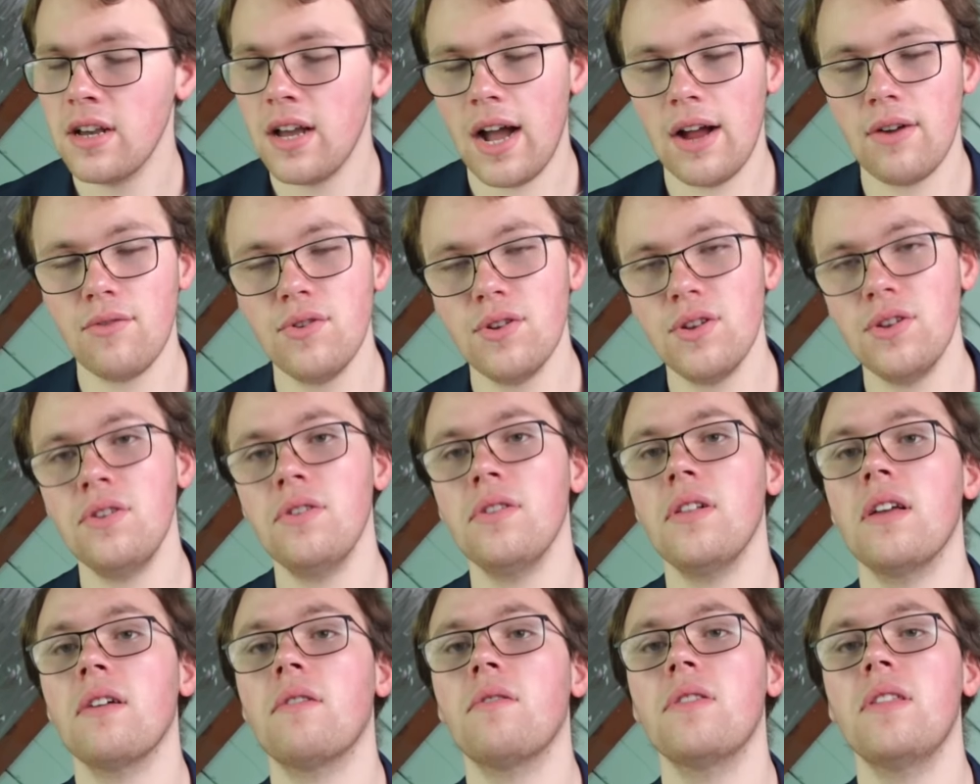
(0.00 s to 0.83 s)
I really
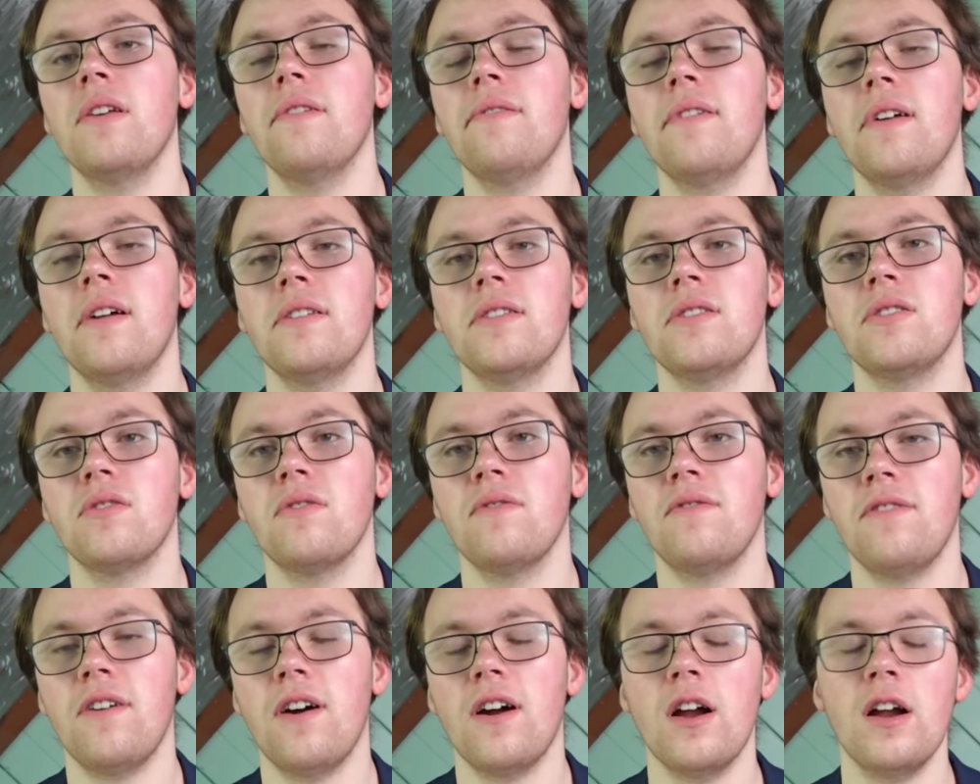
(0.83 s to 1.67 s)
like what they've done so
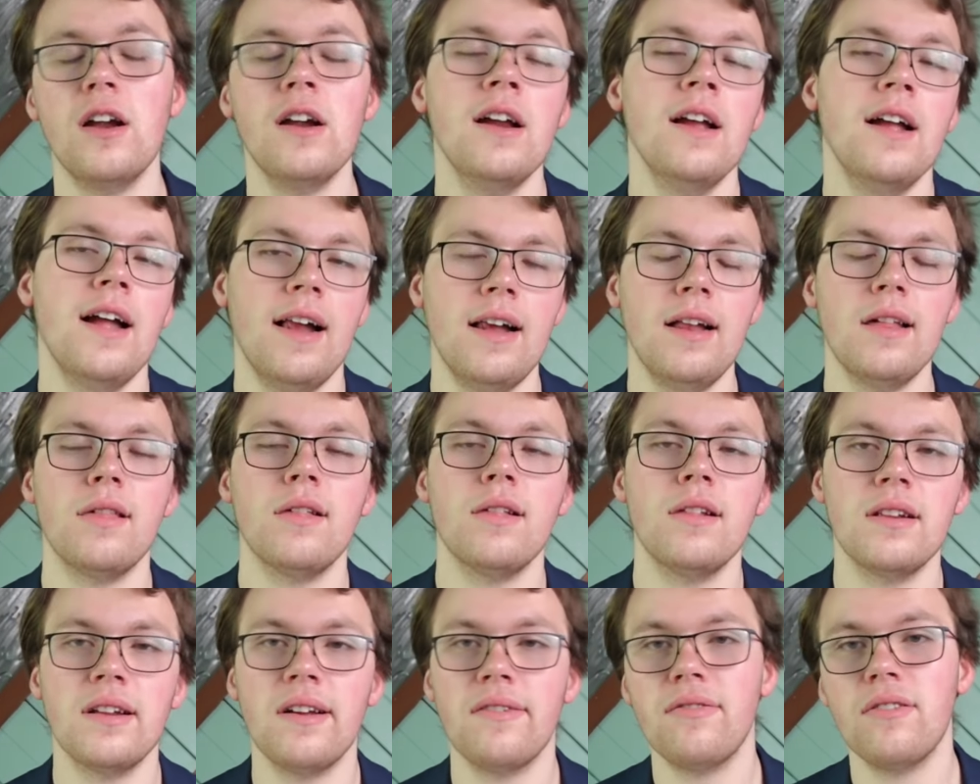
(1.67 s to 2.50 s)
far, and I think
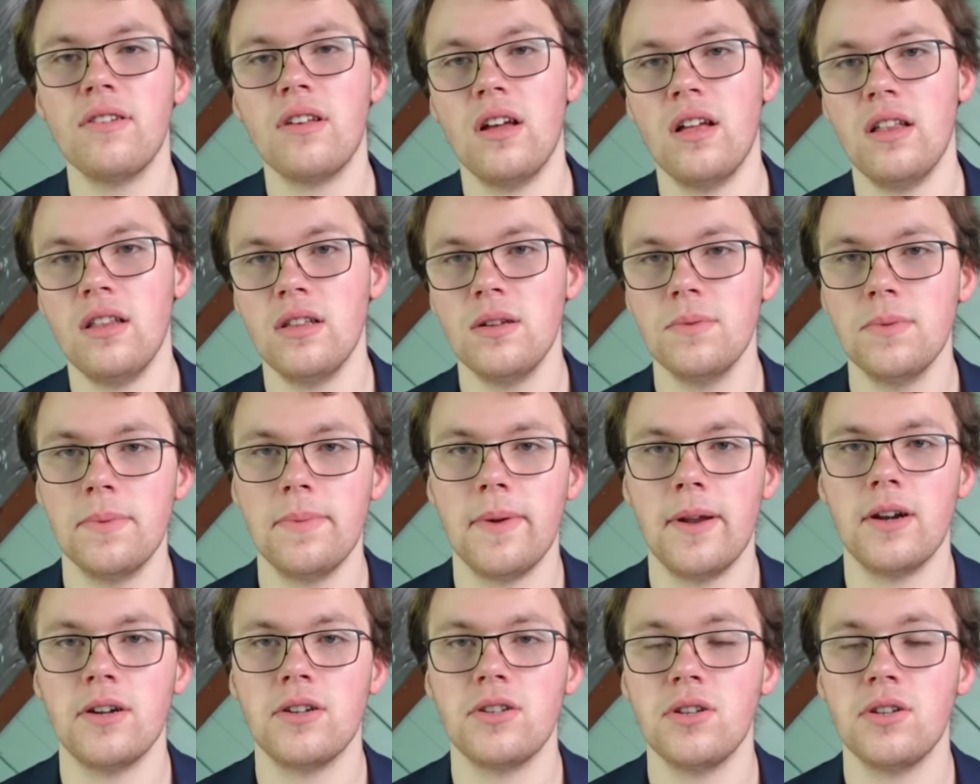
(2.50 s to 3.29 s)
they definitely got a little bit better.